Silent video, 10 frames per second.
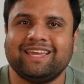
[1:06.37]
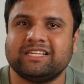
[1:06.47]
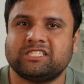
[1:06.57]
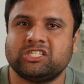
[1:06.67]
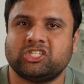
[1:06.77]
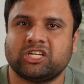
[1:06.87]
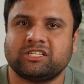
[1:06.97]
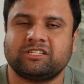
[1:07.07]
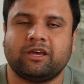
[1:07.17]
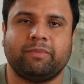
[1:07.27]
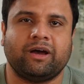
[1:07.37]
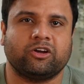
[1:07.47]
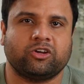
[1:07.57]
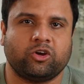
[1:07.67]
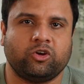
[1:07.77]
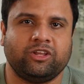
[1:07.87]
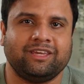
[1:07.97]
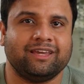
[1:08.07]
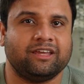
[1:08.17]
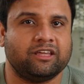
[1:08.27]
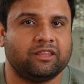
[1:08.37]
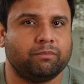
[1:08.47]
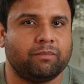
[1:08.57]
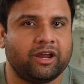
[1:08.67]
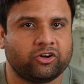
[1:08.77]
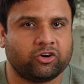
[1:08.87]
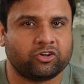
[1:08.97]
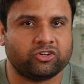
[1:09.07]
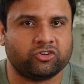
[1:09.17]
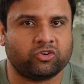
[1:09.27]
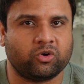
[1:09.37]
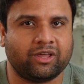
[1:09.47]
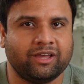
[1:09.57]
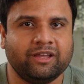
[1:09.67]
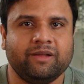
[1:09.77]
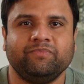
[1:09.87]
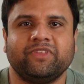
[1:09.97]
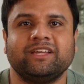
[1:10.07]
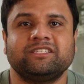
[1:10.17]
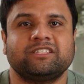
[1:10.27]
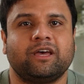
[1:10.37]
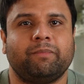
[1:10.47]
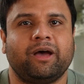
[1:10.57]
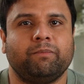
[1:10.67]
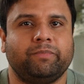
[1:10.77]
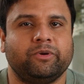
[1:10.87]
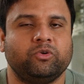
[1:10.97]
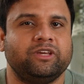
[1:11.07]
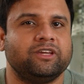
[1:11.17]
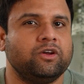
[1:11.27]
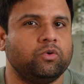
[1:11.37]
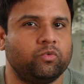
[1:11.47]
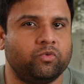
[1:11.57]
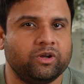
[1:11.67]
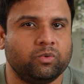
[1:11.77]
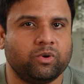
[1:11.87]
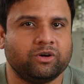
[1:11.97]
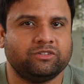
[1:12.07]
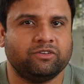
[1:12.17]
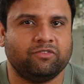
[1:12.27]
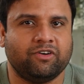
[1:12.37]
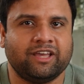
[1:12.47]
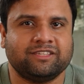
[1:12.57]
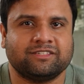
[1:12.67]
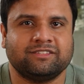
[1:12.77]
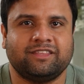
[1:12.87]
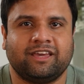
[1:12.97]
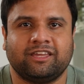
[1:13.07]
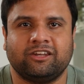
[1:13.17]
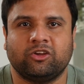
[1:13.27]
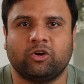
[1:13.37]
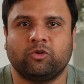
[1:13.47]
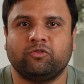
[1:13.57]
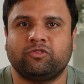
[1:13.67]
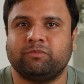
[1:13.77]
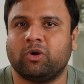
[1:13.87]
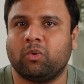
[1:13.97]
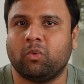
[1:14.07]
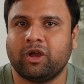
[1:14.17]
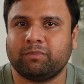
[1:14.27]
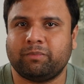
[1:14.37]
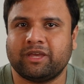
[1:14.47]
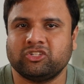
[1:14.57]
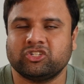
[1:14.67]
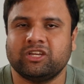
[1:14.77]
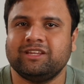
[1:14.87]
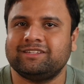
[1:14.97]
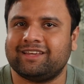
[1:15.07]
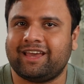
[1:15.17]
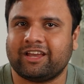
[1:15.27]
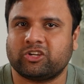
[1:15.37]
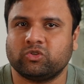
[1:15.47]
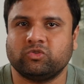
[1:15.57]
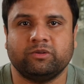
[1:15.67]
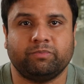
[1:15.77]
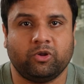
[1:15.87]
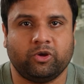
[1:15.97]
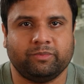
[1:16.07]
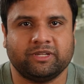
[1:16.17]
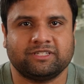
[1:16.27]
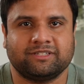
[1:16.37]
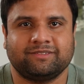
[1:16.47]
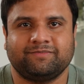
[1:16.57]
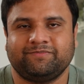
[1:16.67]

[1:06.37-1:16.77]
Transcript: isn't just about coding another microcontroller, it's about building real-world devices that can go from your workbench to actual deployment.